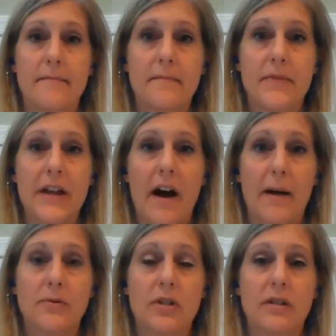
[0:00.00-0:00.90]
the
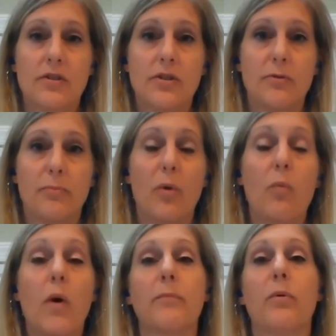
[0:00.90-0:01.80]
option to put
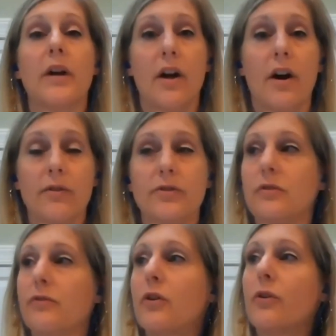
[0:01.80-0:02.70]
1.0. So
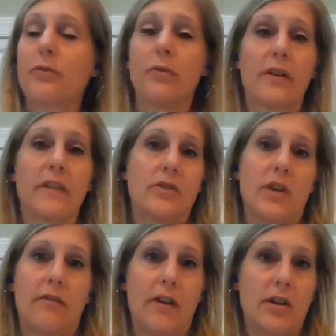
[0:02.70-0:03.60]
if you go through all these
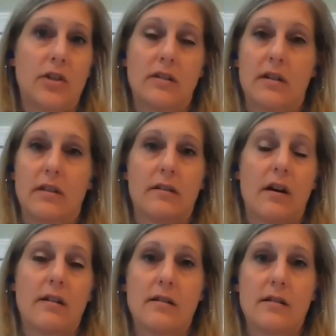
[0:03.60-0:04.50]
gyrations on
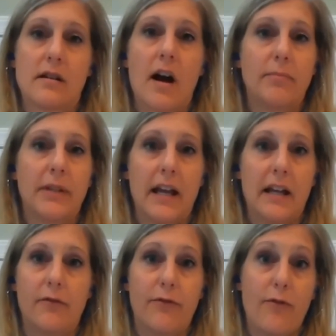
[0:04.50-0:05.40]
the
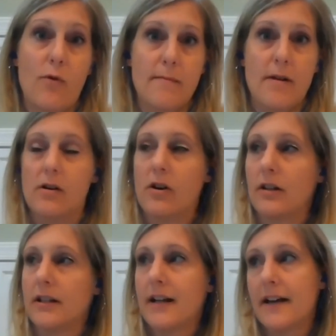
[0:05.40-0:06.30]
complicated form, I'll
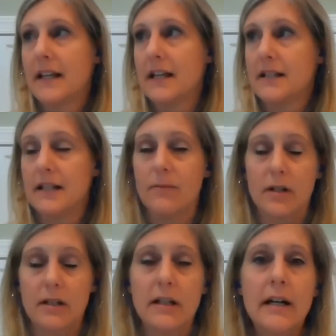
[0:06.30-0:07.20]
call it, not the easy
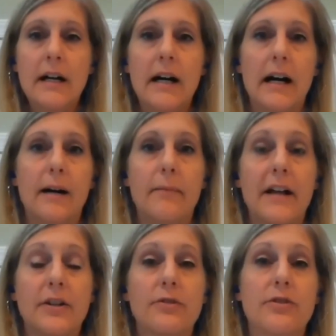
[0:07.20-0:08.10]
one,
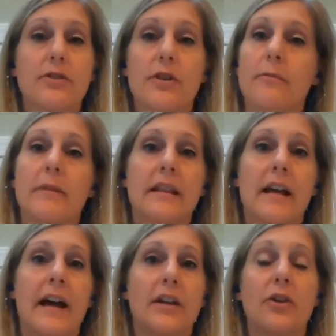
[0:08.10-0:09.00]
and you determine
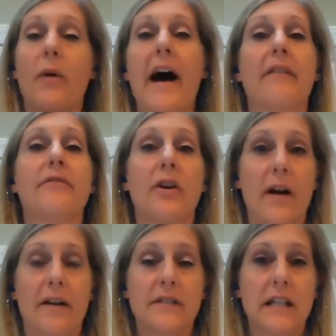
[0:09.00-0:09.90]
that you have no
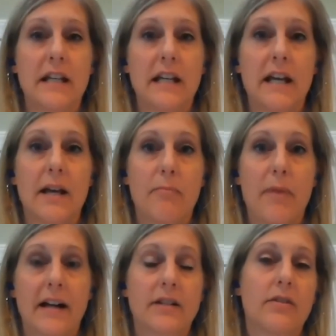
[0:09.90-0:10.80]
FTE
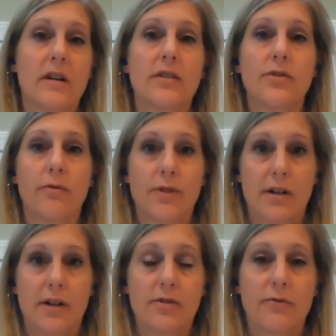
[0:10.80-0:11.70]
impact, there is no
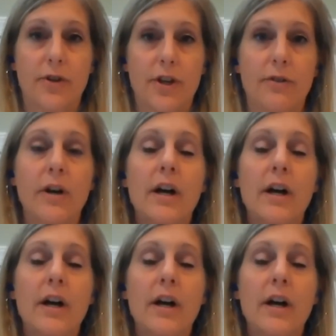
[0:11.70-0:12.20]
reduction for you,